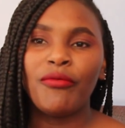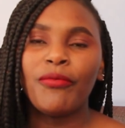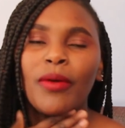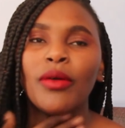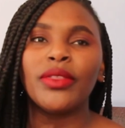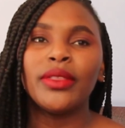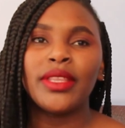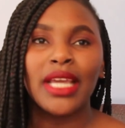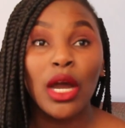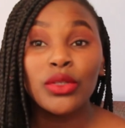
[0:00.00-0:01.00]
on
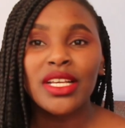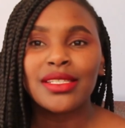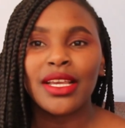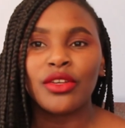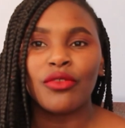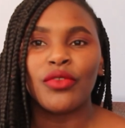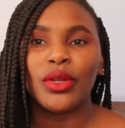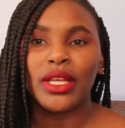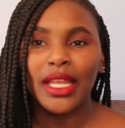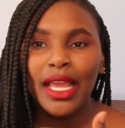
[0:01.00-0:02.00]
the outer side of your
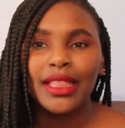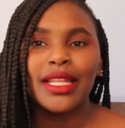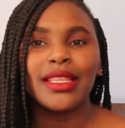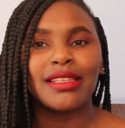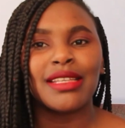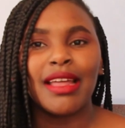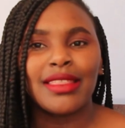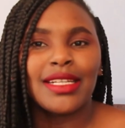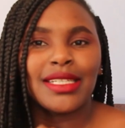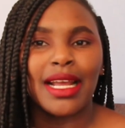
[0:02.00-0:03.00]
knee, and then there's
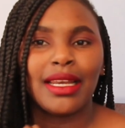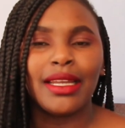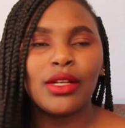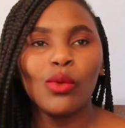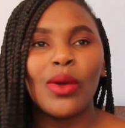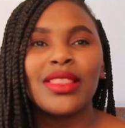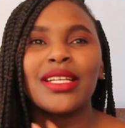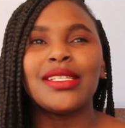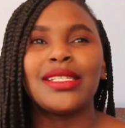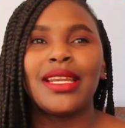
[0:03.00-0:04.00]
that little one
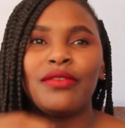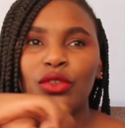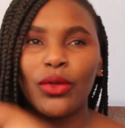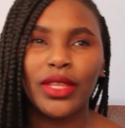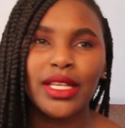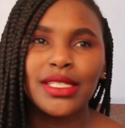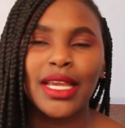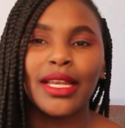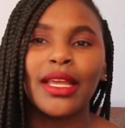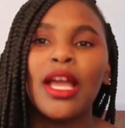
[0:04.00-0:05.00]
that is left on the
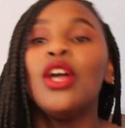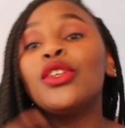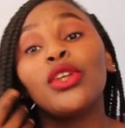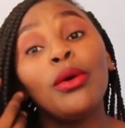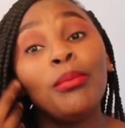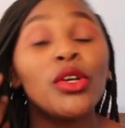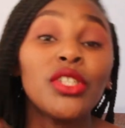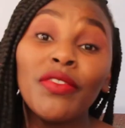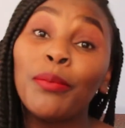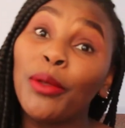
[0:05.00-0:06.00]
inside. So most
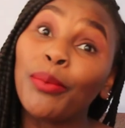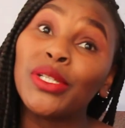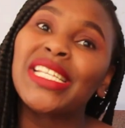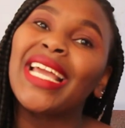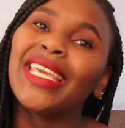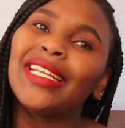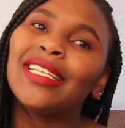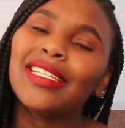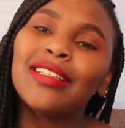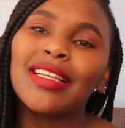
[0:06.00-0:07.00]
of the people
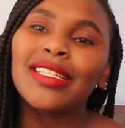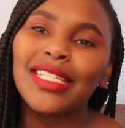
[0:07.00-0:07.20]
tucking just